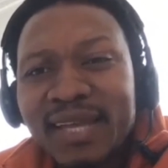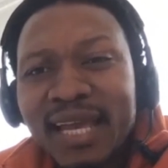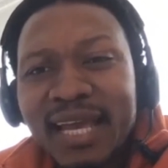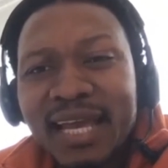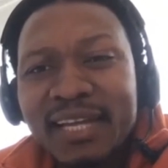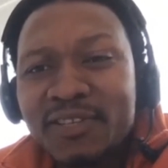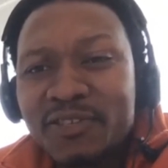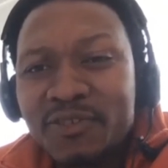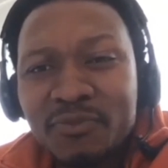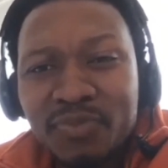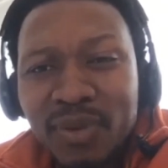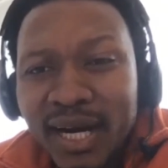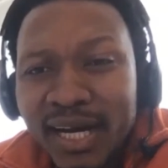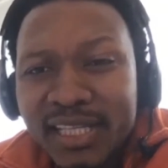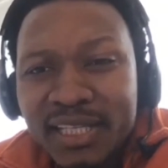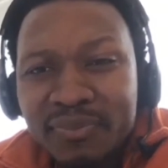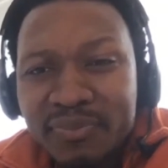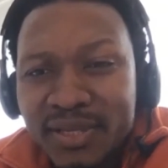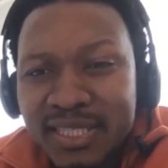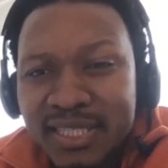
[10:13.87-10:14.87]
and you buy
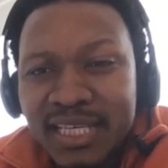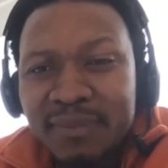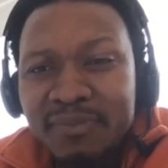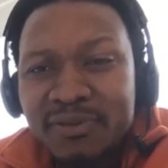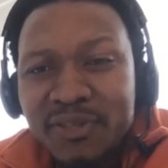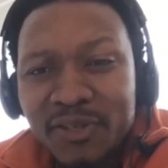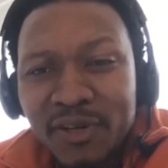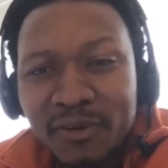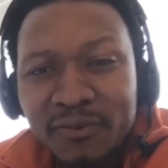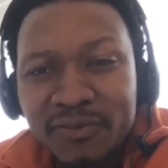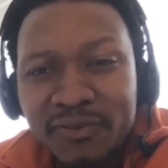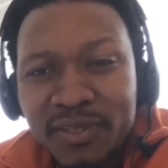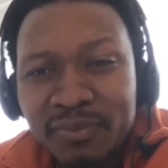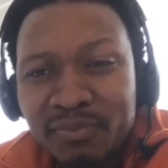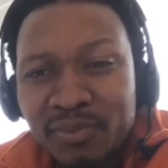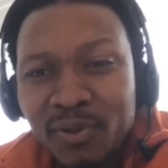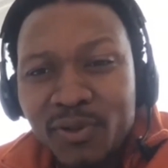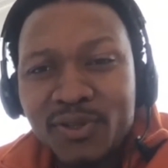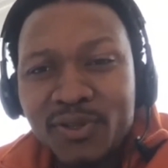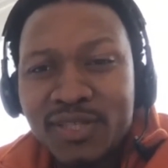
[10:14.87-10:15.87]
the perception of the
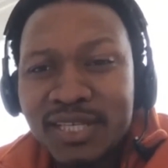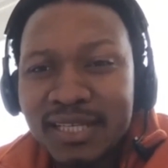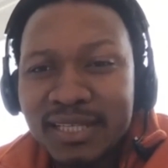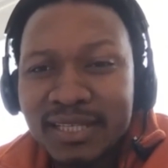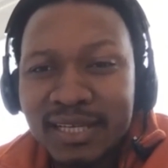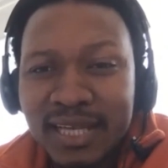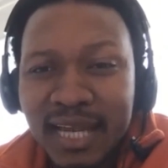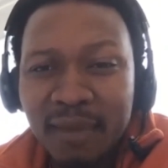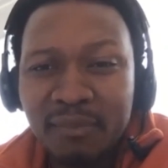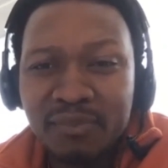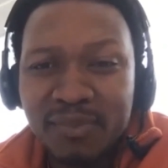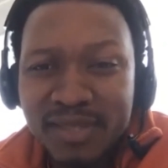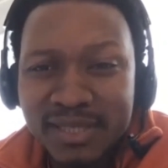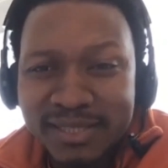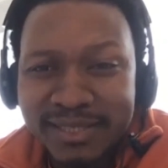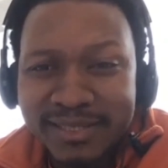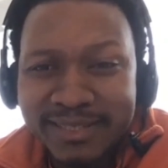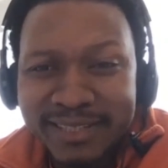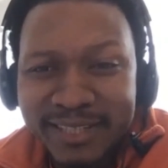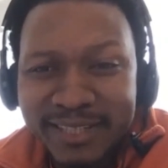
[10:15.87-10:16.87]
books and the numbers,